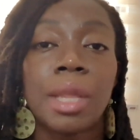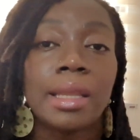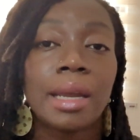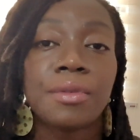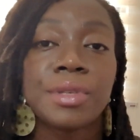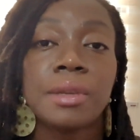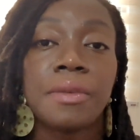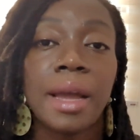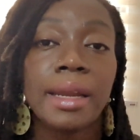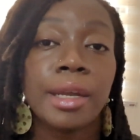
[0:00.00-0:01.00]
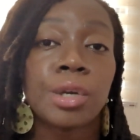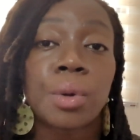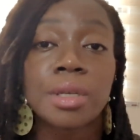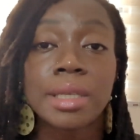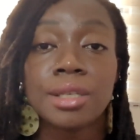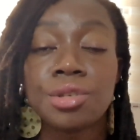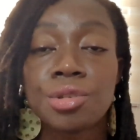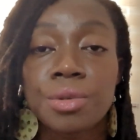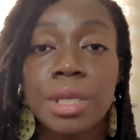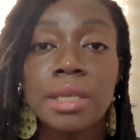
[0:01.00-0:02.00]
diversified across
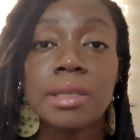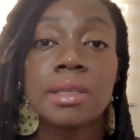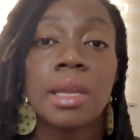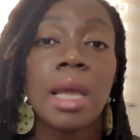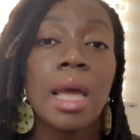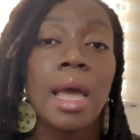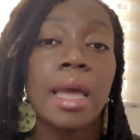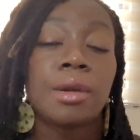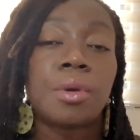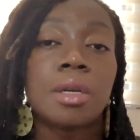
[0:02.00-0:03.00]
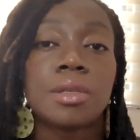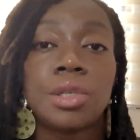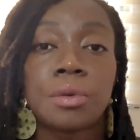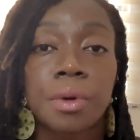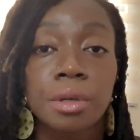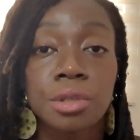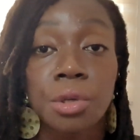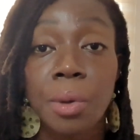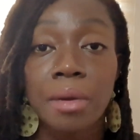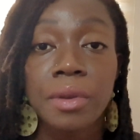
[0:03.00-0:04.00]
industries, across
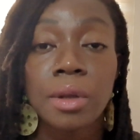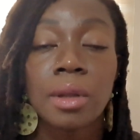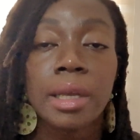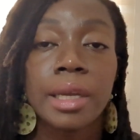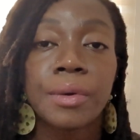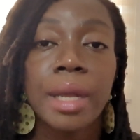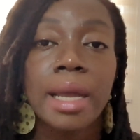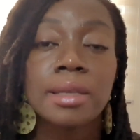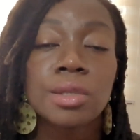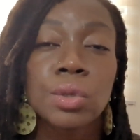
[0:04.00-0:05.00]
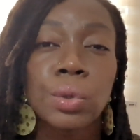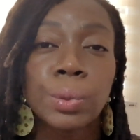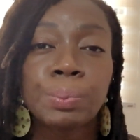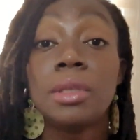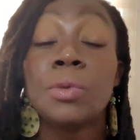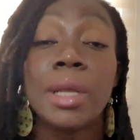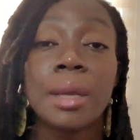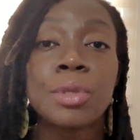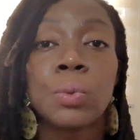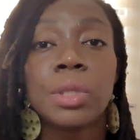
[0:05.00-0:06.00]
geographical areas. So it really
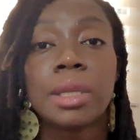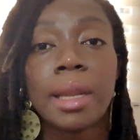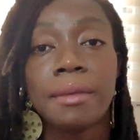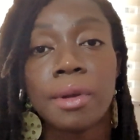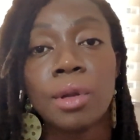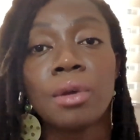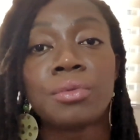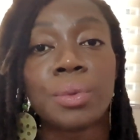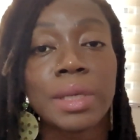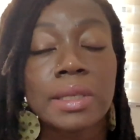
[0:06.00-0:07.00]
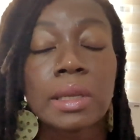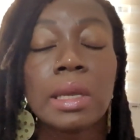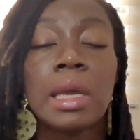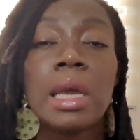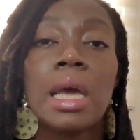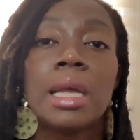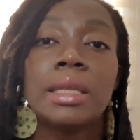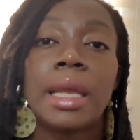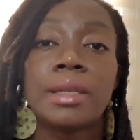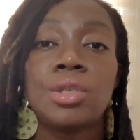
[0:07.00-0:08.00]
helps you with the level of risk
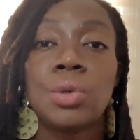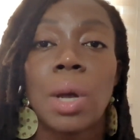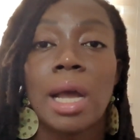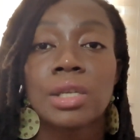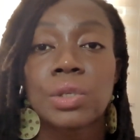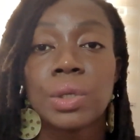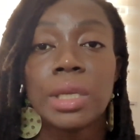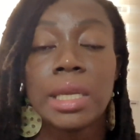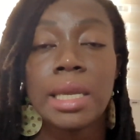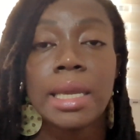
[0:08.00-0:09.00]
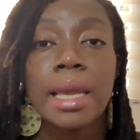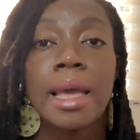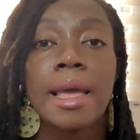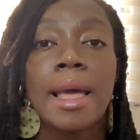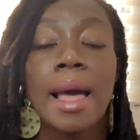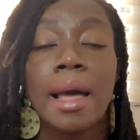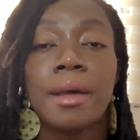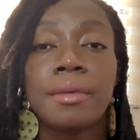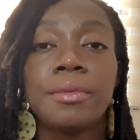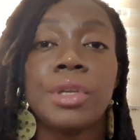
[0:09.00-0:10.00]
that you actually
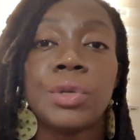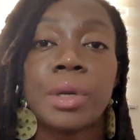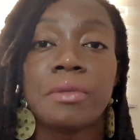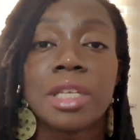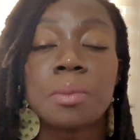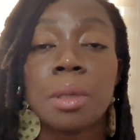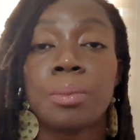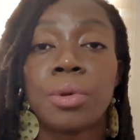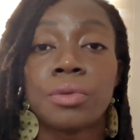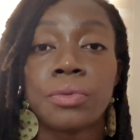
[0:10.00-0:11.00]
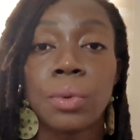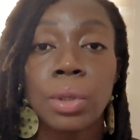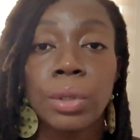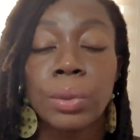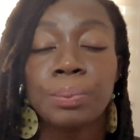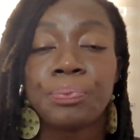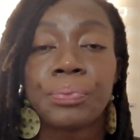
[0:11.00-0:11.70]
have in your investment portfolio.